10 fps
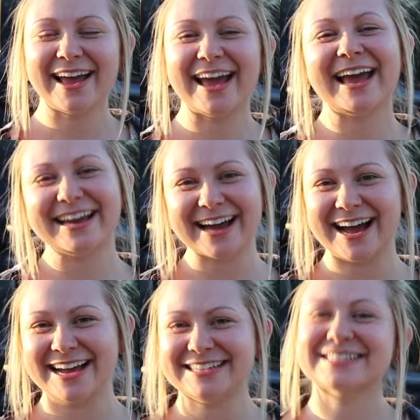Hey
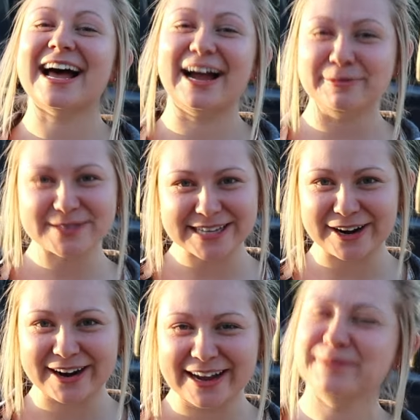guys, I'm
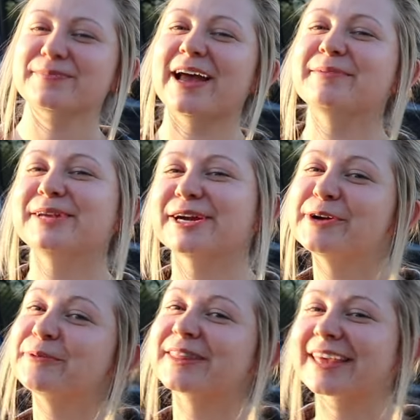Sarah. I'm
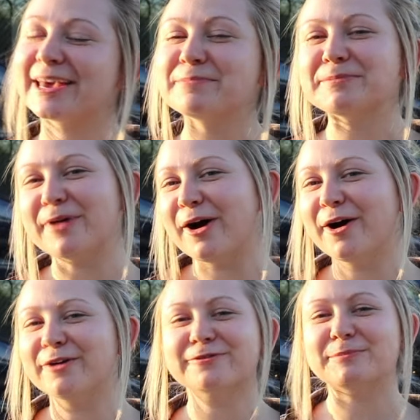here with Kim and
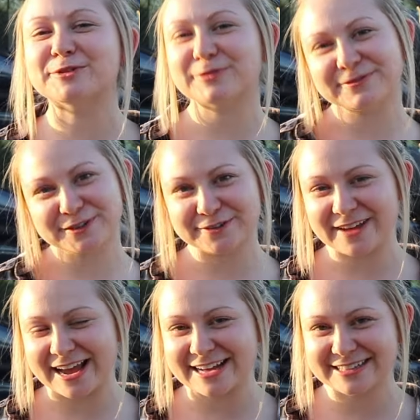Paul from Drifter
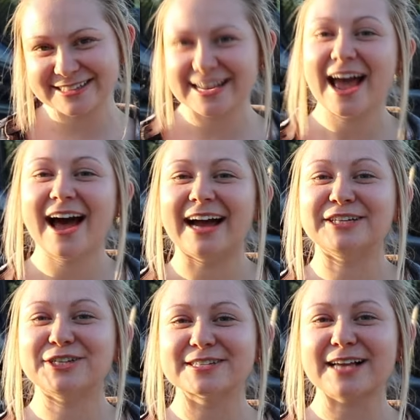Vans. I
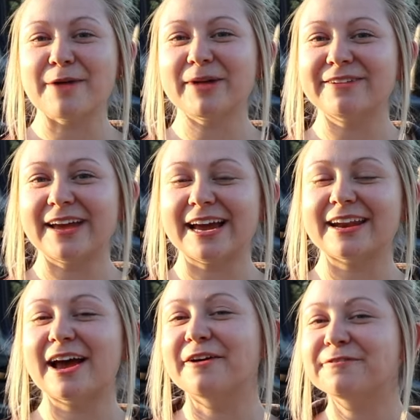just got my
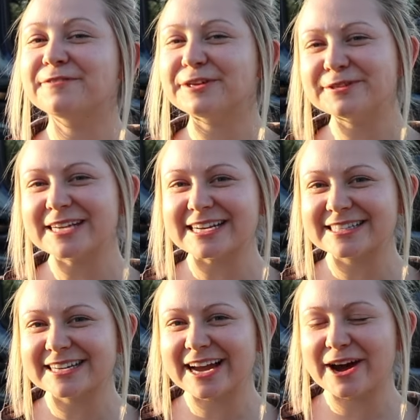van a few
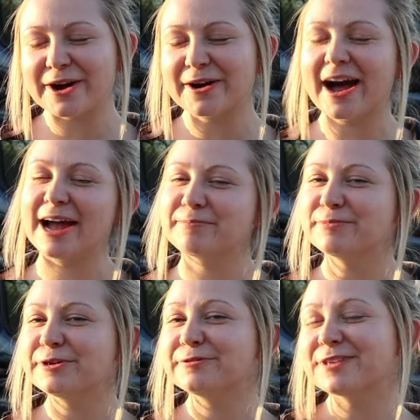days ago. I
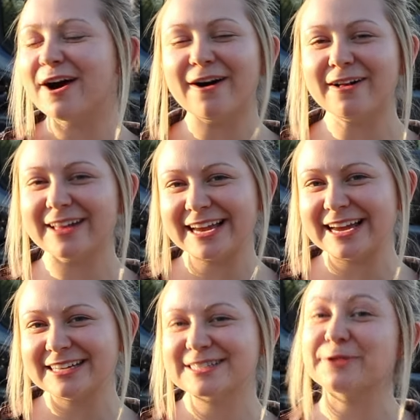moved all
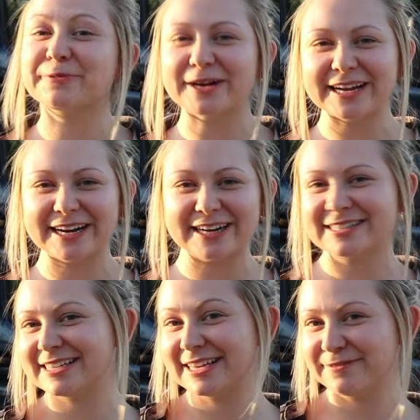in, so we're here
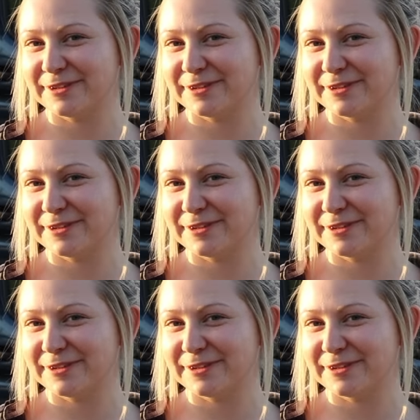to give